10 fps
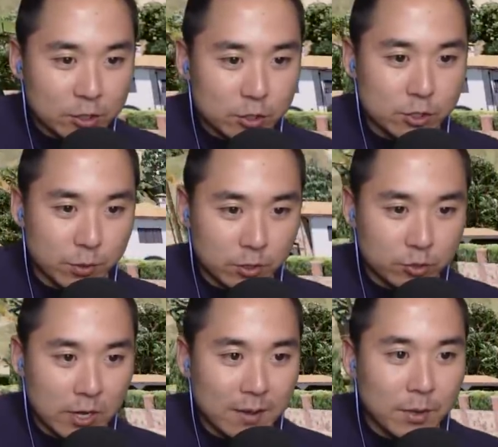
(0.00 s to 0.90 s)
Adventure
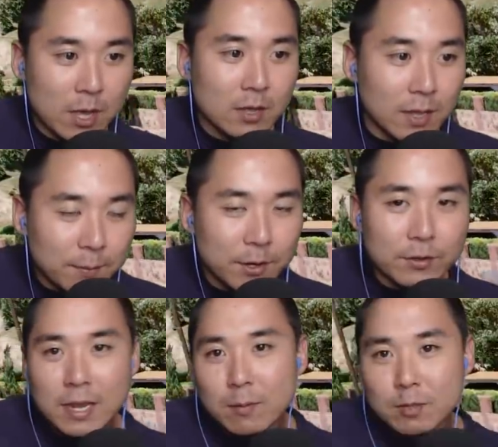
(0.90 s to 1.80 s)
Springtrap. Let me know
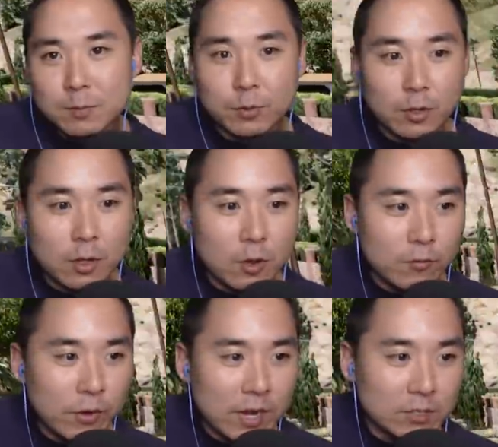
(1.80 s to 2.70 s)
in the comments below
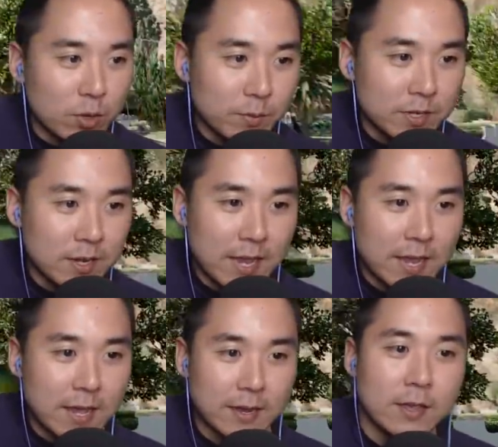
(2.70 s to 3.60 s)
if you guys want me to
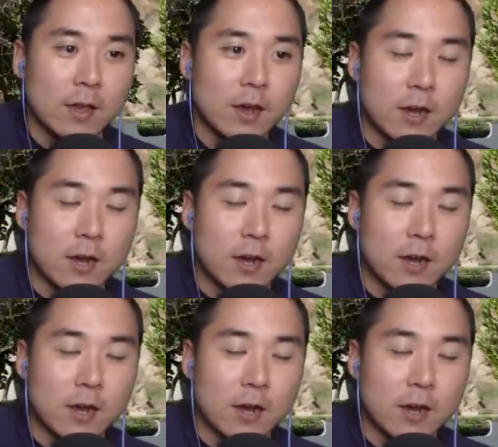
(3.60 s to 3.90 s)
add